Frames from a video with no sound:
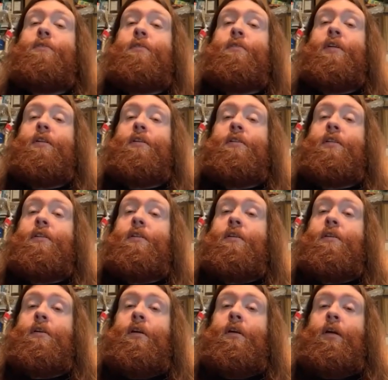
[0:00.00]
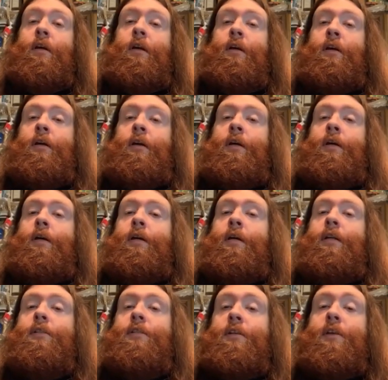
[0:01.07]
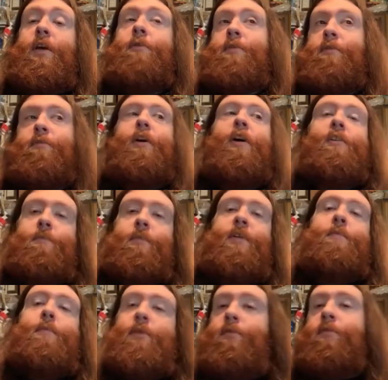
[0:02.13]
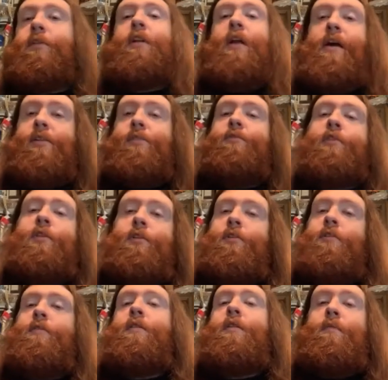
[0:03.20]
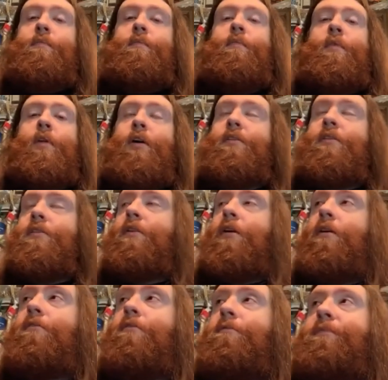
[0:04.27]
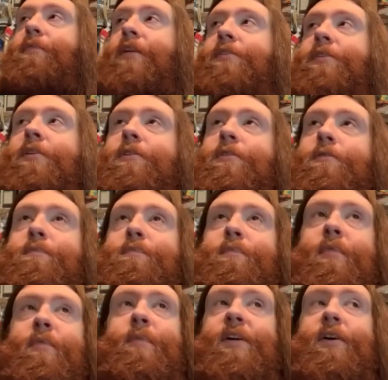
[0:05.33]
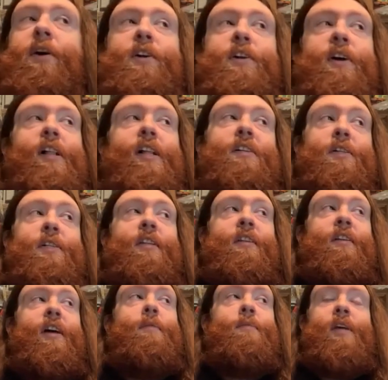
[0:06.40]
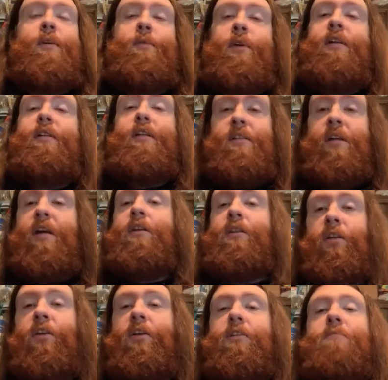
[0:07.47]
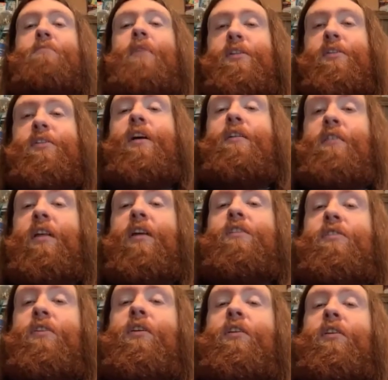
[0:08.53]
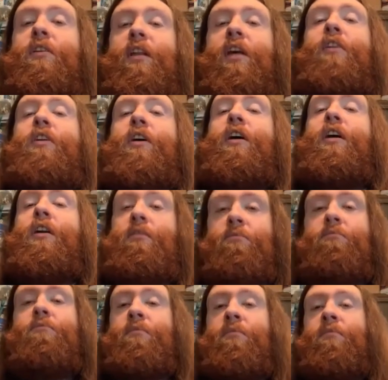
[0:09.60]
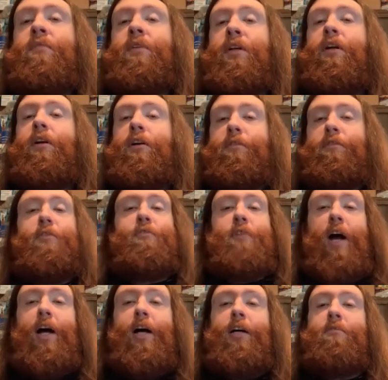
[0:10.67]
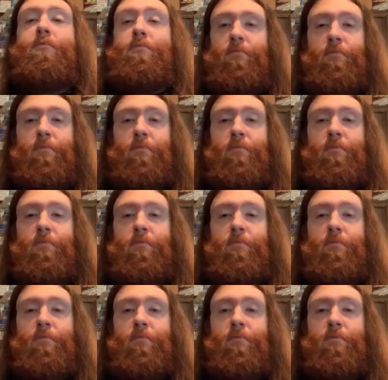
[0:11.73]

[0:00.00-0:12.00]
of tennessee and so that would involve me moving to nashville and all this stuff and so my cardiologist at the time was like well let's take a look make sure everything's good and that way you know if you're fine